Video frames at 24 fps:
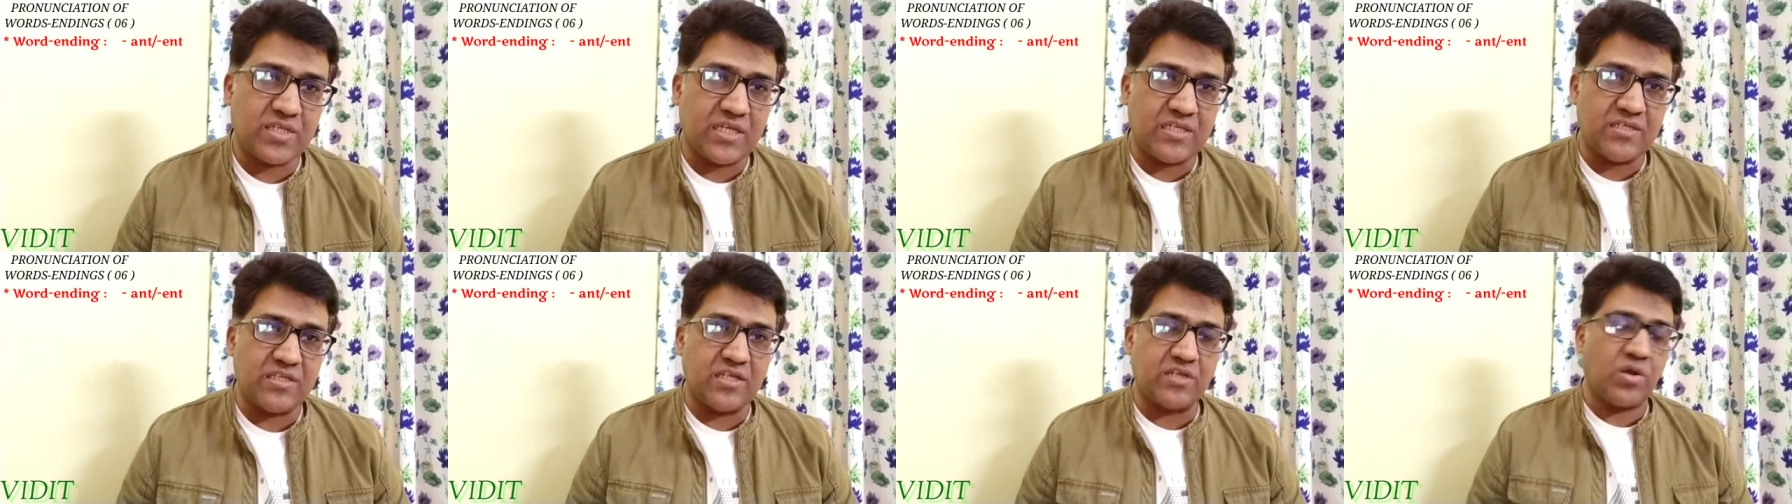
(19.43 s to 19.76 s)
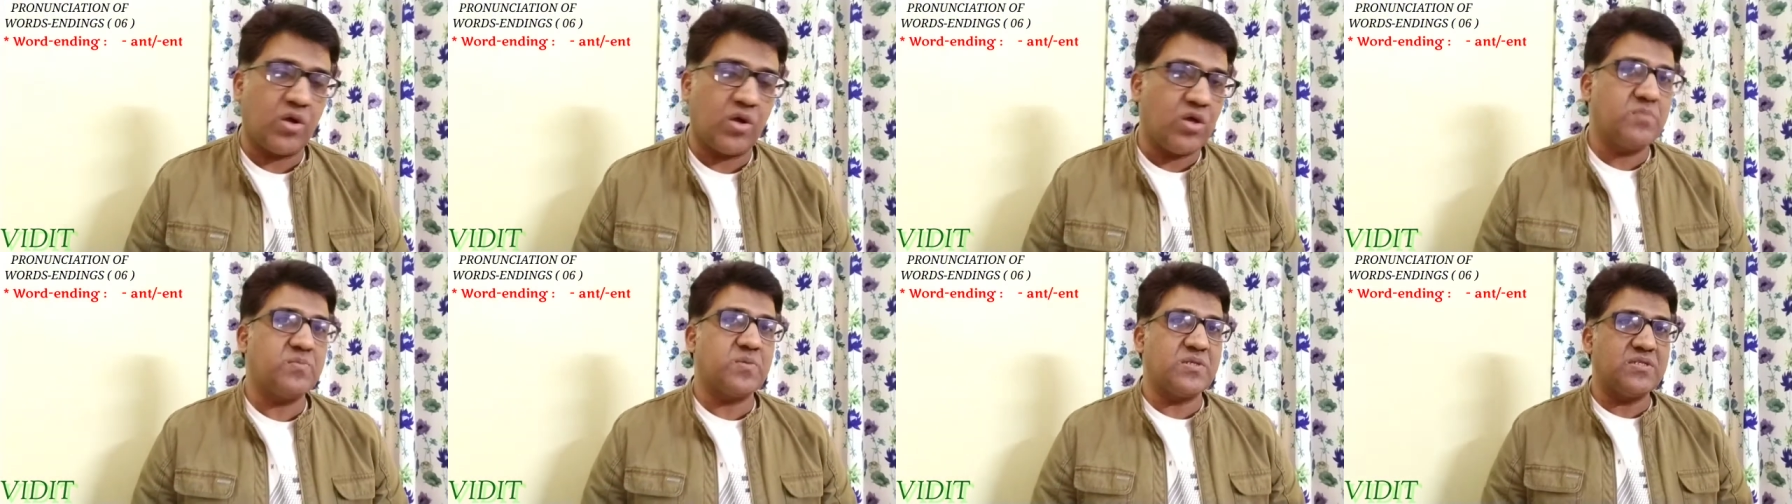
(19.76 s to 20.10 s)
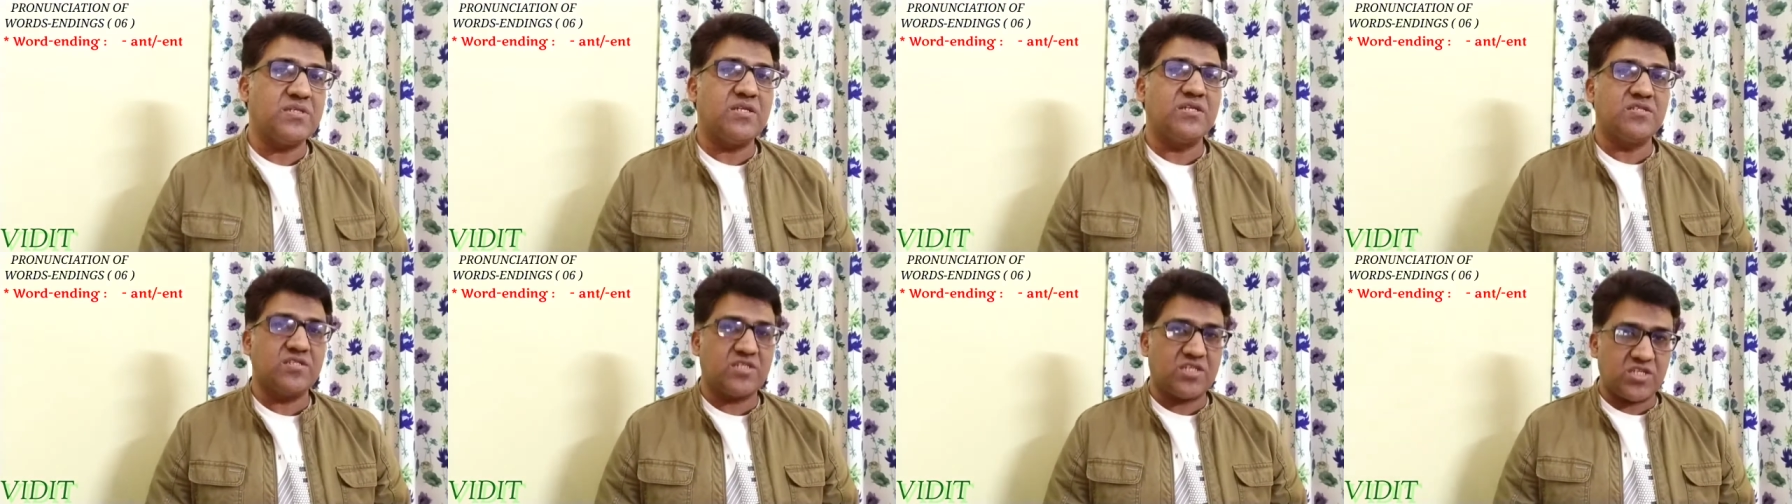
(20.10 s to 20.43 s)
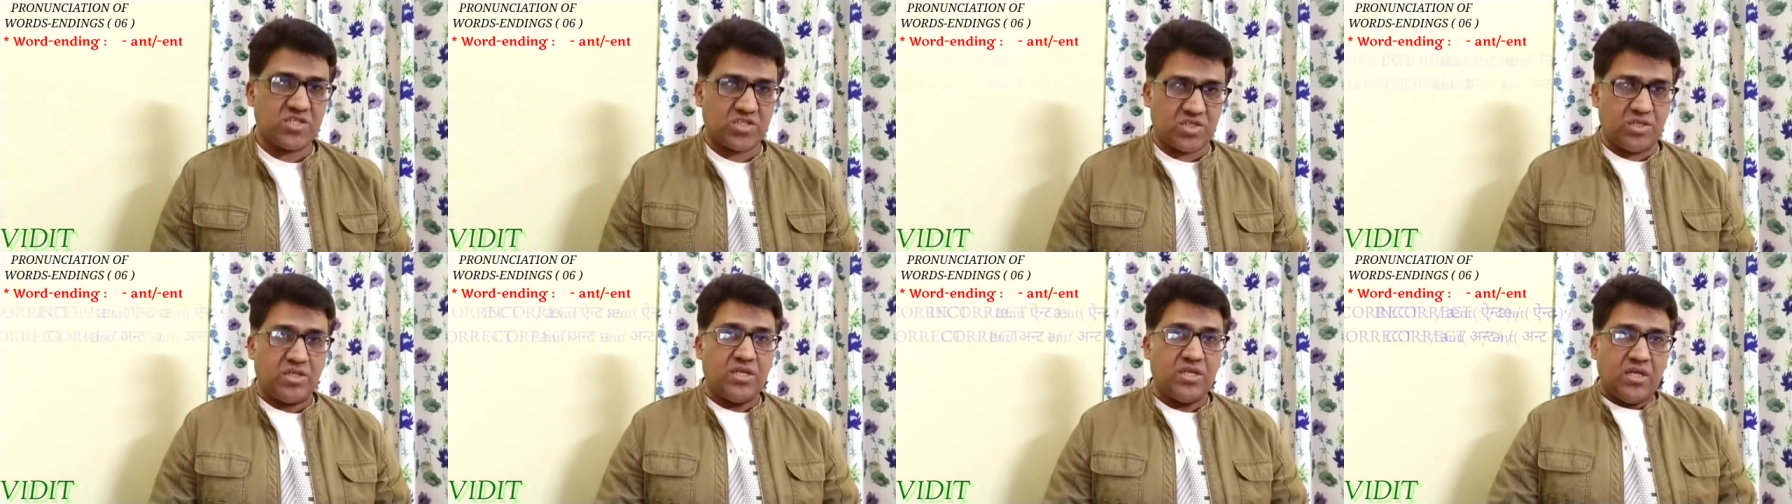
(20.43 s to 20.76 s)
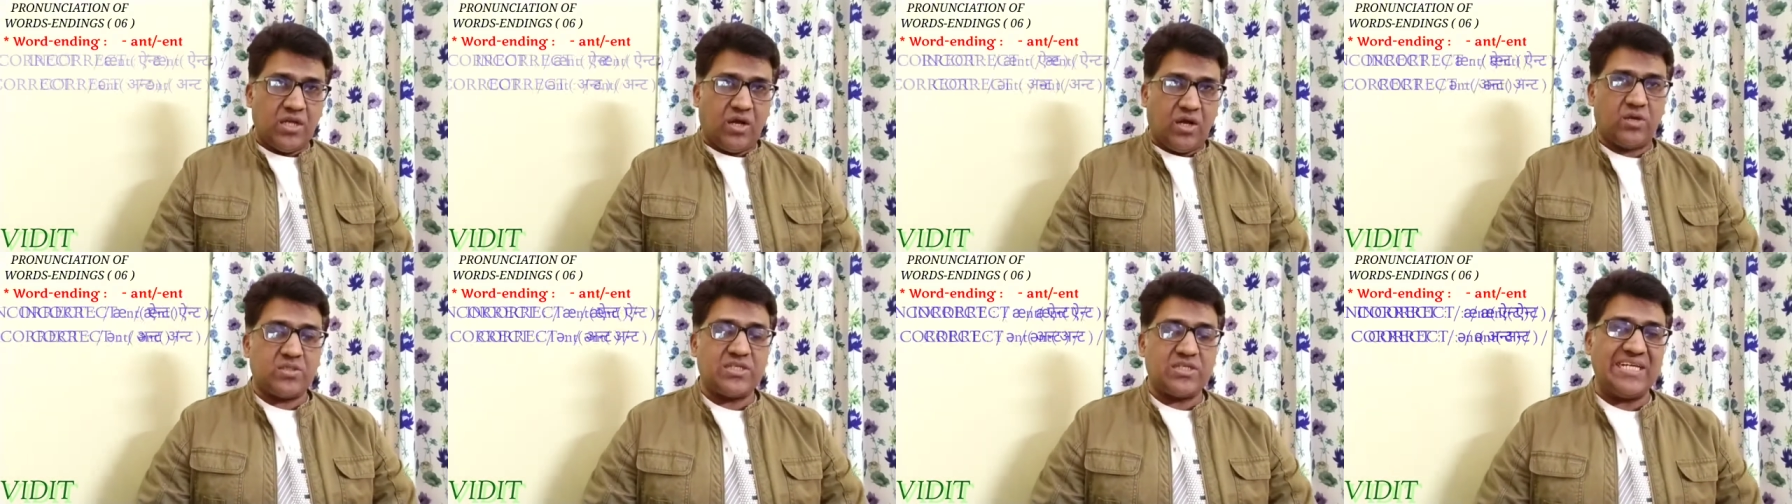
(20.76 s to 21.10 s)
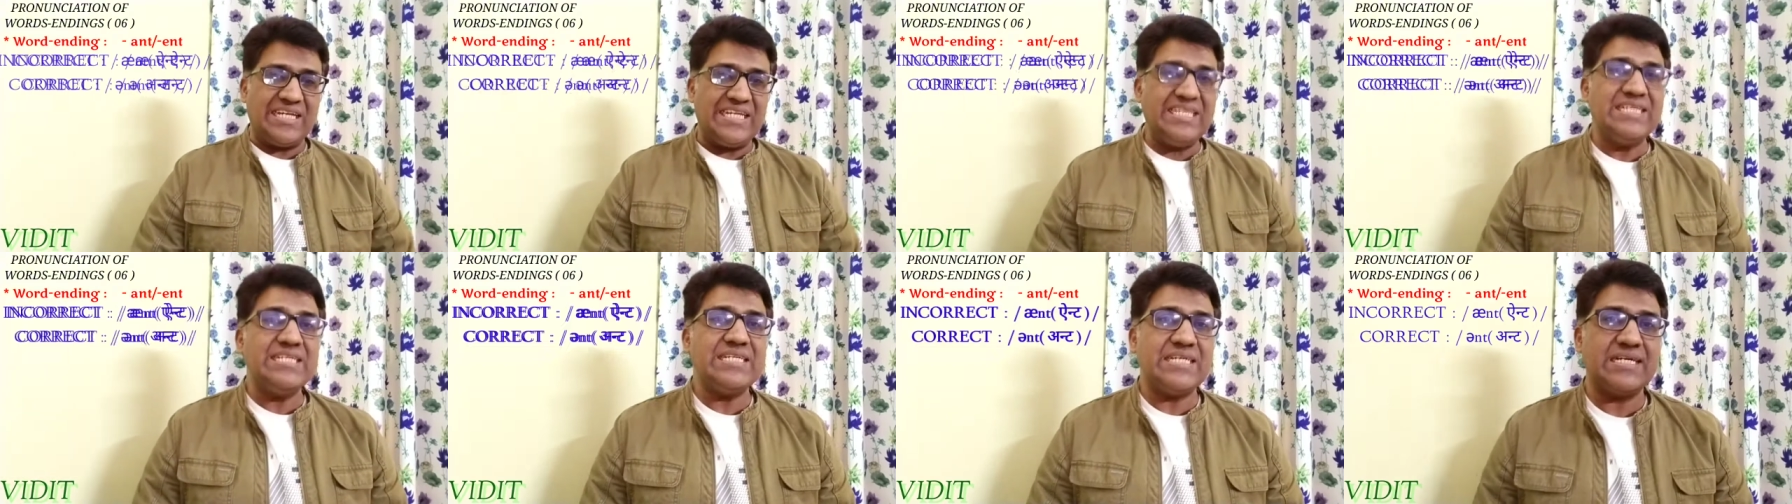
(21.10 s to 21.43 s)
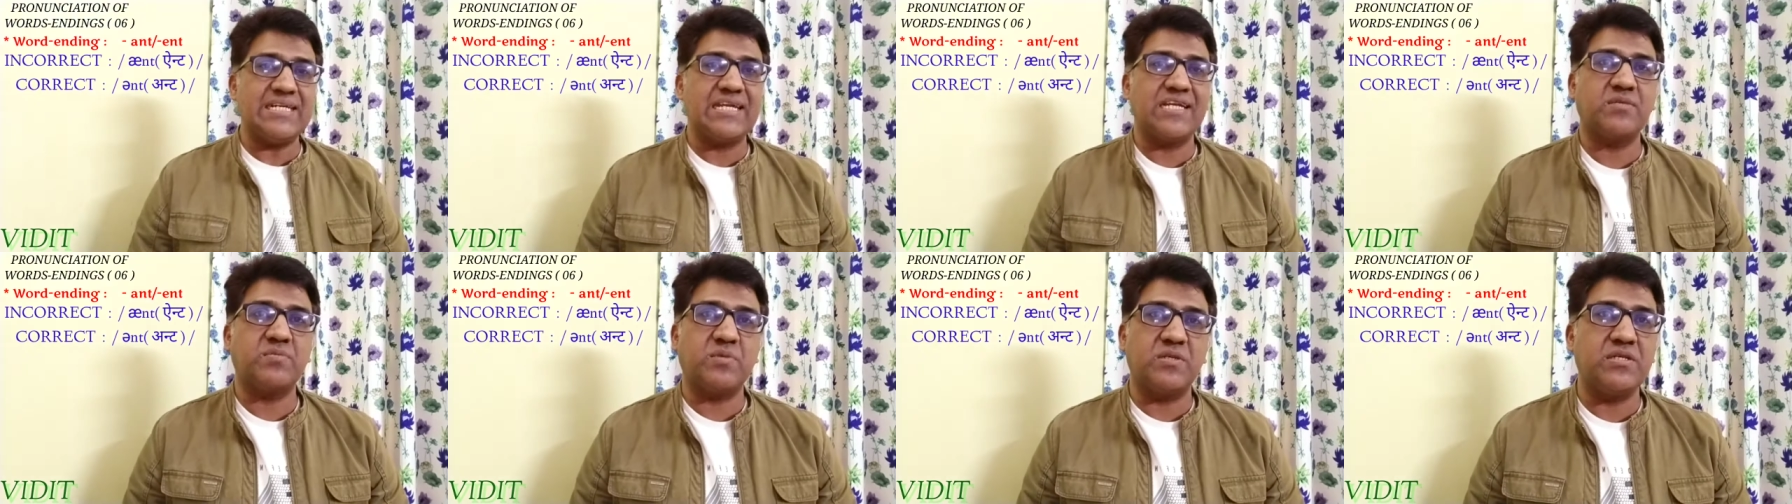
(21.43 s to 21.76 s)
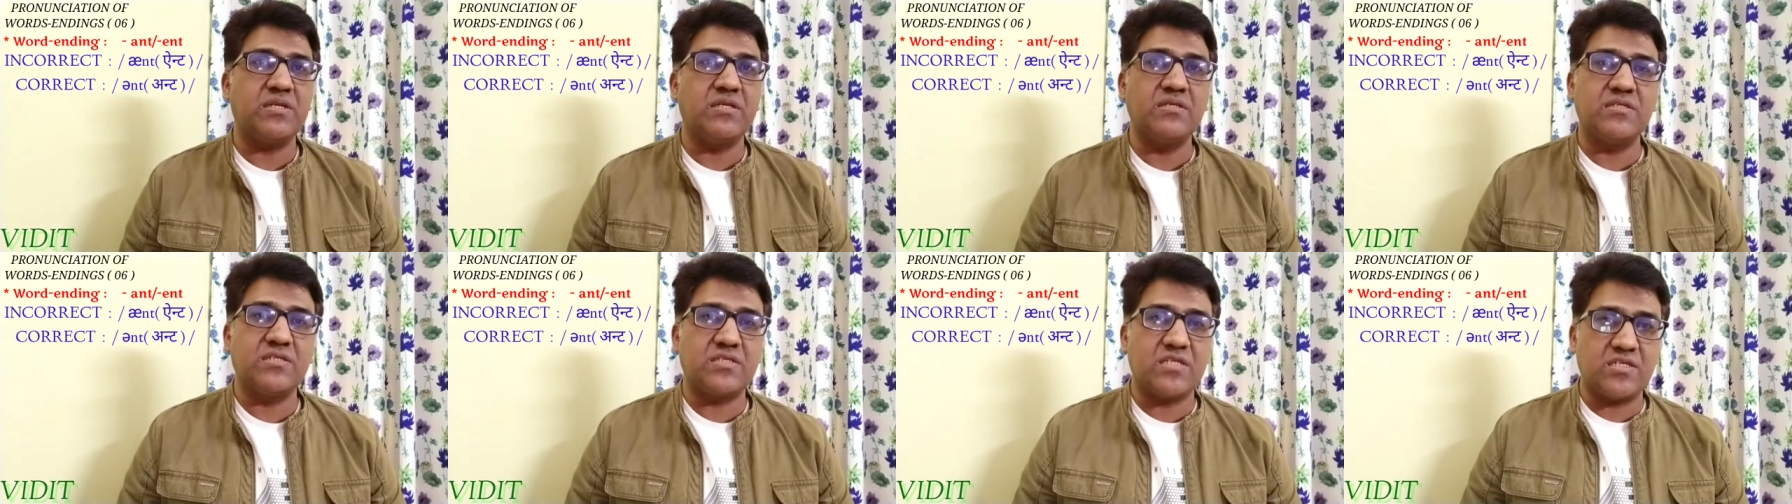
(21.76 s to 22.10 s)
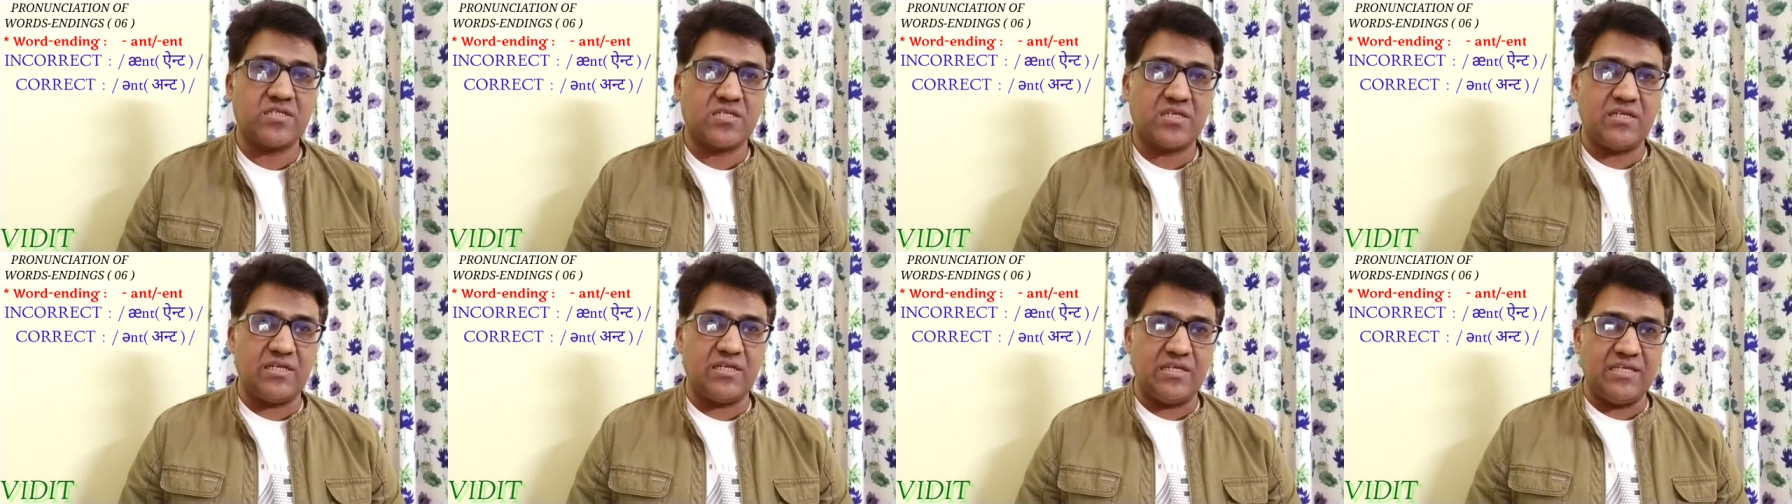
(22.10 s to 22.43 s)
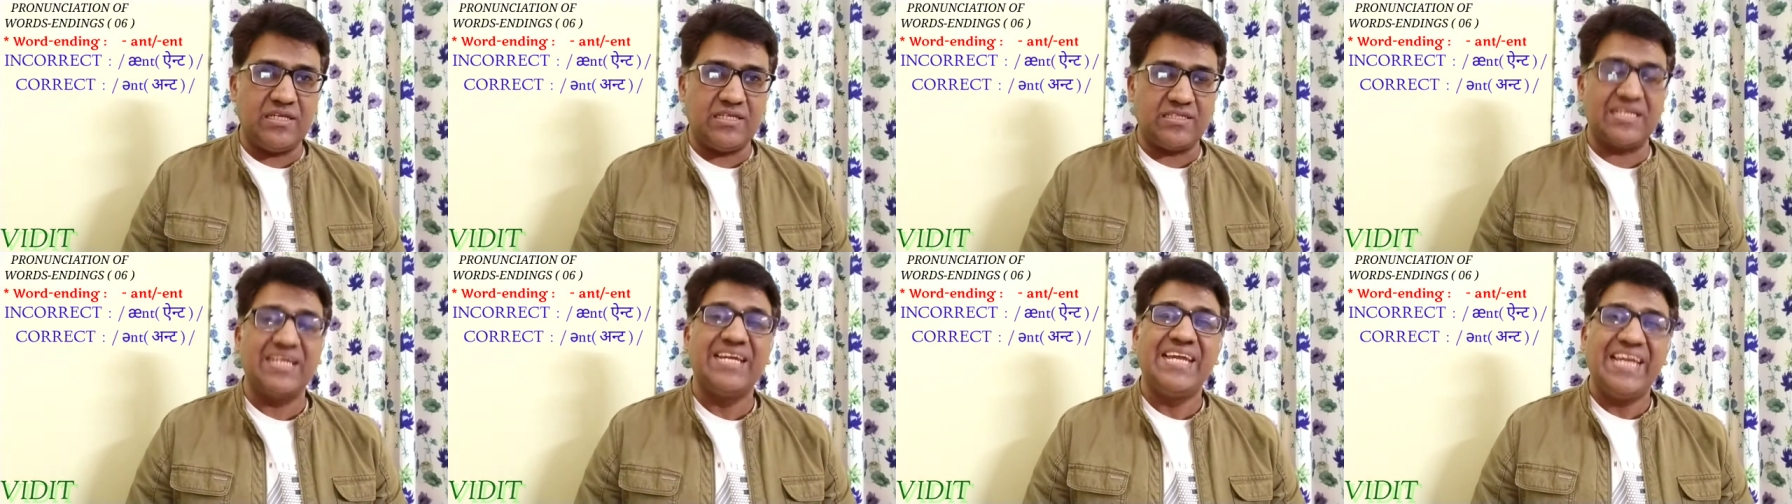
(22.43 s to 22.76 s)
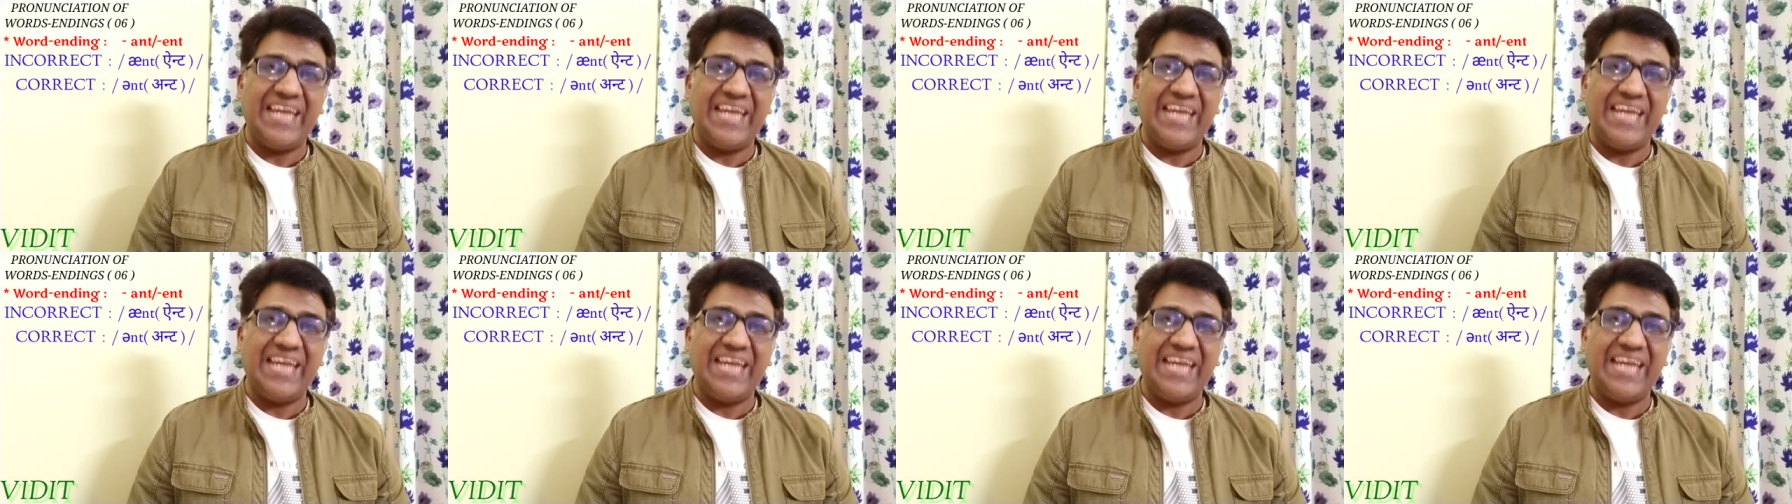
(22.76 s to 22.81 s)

and the wrong pronunciation or the incorrect pronunciation is